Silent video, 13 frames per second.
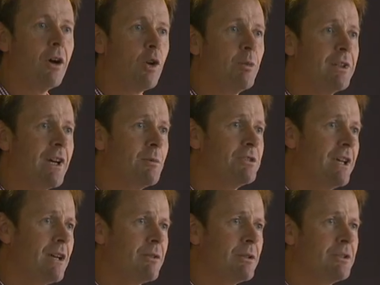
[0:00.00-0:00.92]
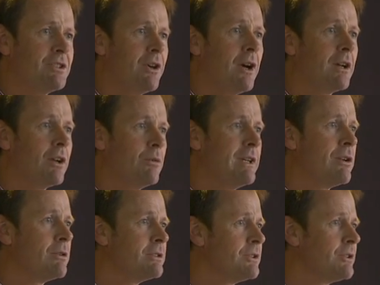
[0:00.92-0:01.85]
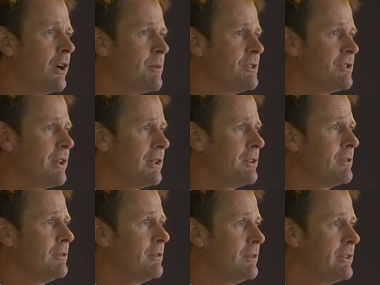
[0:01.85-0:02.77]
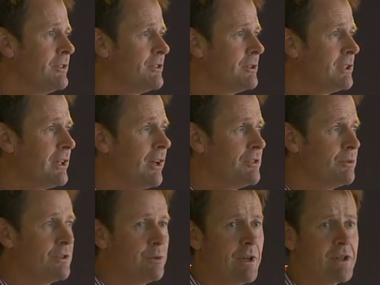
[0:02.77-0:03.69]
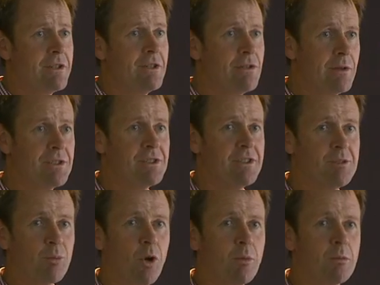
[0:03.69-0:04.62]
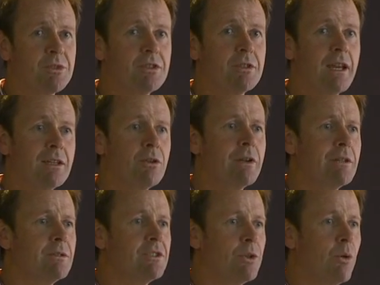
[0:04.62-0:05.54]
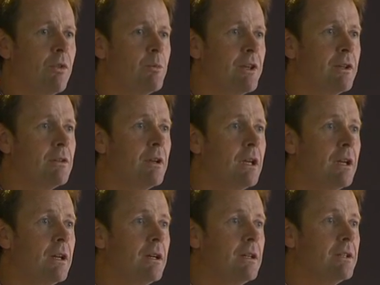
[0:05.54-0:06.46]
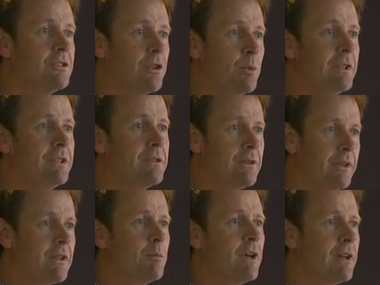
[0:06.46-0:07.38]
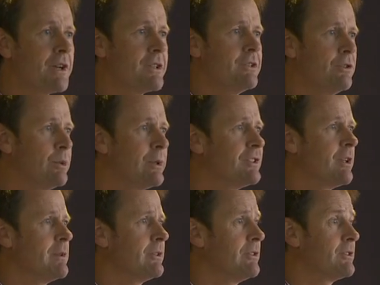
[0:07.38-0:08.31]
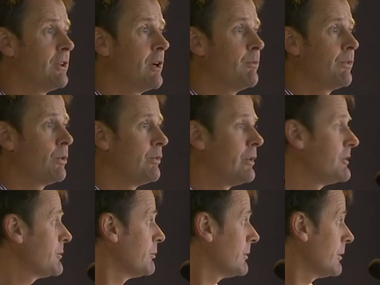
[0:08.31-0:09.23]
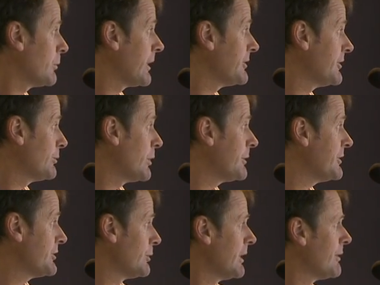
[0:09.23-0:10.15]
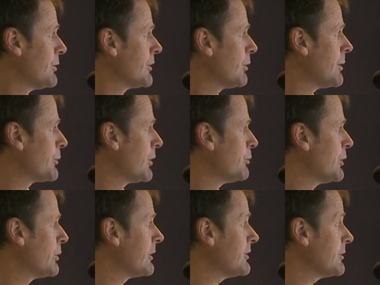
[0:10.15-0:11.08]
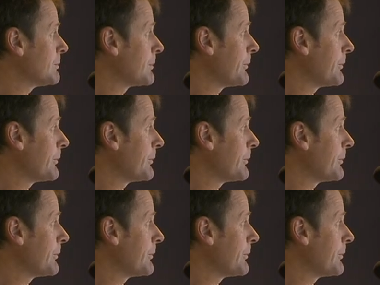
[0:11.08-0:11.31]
I'll have been able to have an entire career in the time it's taken these city councils to actually address these problems and not even solve them yet. And so we need to think about actually doing something this time for all those places where we still have earthquake-prone buildings.